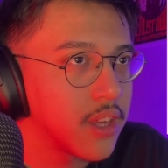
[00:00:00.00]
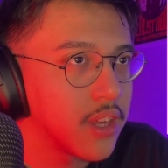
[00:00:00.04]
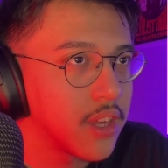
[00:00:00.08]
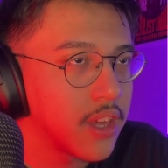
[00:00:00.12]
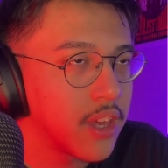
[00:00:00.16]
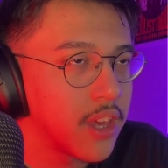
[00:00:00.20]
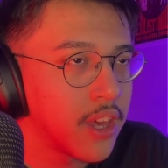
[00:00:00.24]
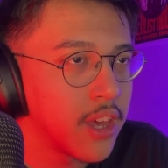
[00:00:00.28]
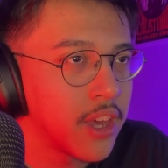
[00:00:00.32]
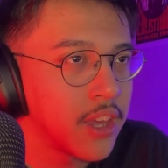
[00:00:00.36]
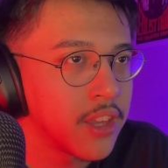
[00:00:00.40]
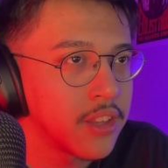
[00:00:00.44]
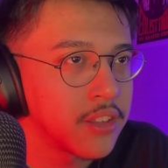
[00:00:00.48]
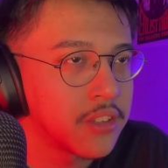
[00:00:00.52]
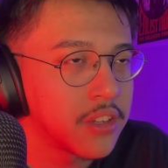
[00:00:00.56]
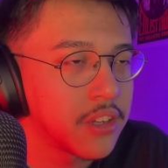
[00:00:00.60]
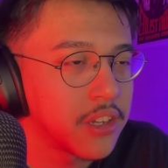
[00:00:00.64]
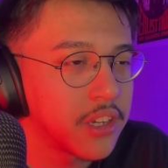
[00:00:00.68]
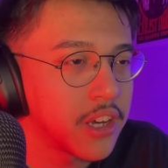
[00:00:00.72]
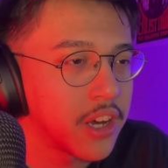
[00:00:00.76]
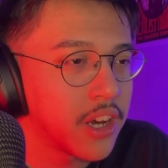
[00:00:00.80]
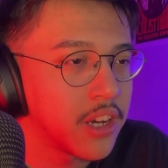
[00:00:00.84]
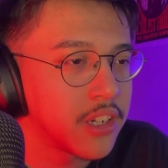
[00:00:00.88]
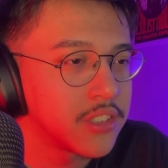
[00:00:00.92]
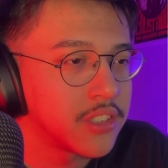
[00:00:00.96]
And
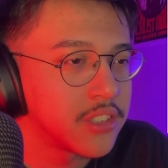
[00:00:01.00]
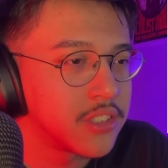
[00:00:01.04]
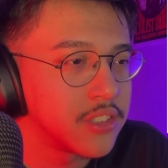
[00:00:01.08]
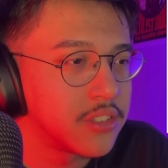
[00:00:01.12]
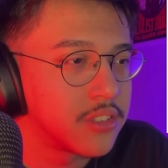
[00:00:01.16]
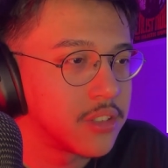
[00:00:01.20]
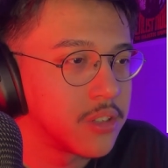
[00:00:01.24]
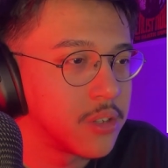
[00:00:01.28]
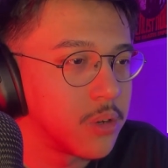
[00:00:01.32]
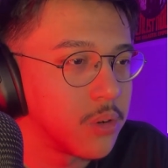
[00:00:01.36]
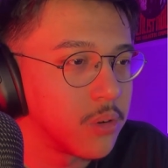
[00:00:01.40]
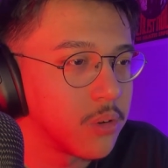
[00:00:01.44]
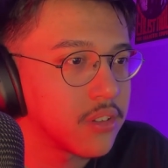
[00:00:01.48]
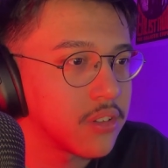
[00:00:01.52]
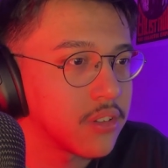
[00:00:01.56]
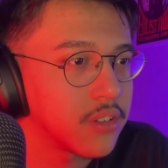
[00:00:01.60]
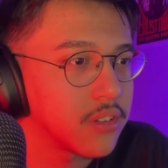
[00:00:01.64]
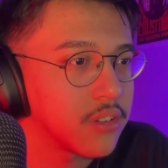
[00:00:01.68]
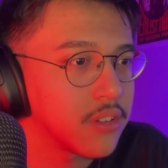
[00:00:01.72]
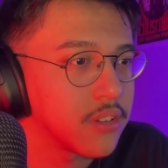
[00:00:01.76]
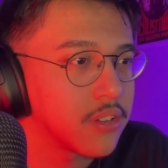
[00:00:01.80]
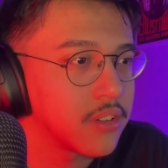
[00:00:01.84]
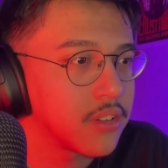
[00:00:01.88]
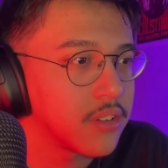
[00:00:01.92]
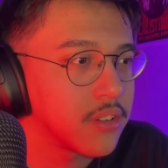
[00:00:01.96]
Kakashi too.
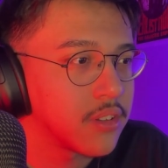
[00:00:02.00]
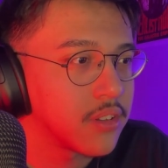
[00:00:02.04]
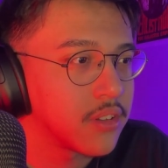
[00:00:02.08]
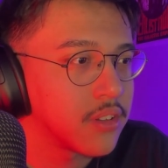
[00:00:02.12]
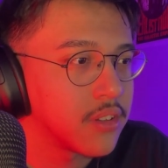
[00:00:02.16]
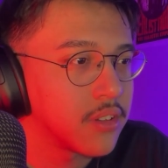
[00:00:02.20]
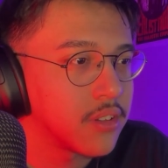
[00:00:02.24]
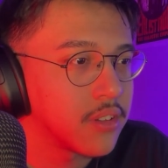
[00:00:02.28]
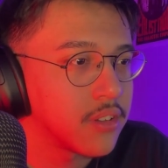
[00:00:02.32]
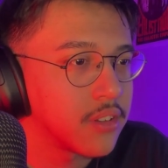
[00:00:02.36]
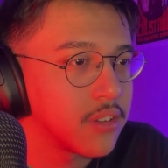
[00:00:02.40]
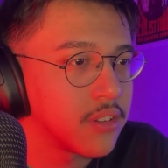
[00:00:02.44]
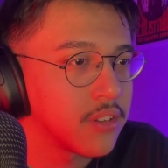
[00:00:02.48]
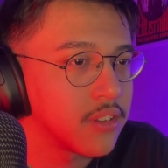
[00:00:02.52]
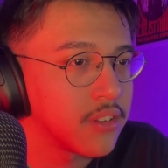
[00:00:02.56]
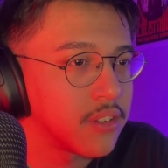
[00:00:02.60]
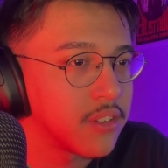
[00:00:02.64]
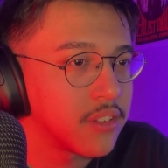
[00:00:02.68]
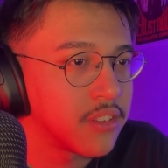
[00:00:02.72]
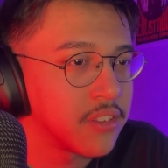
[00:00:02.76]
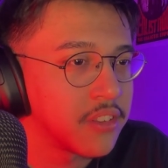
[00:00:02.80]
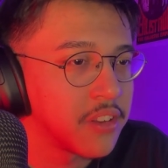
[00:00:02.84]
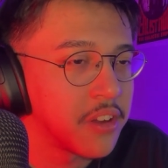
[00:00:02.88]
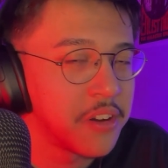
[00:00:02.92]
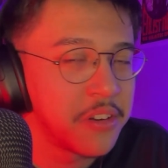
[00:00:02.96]

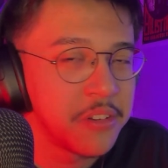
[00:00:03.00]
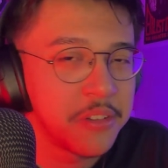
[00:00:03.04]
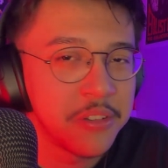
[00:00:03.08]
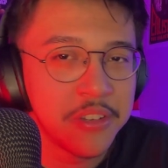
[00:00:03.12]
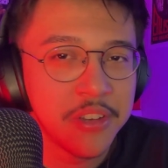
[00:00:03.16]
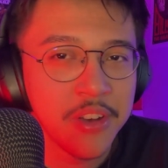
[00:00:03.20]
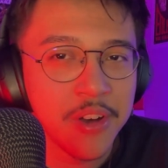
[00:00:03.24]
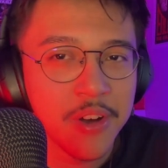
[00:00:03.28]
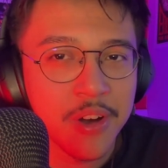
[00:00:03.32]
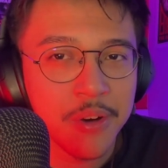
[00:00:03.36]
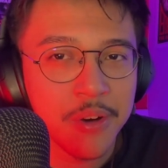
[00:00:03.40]
There you go.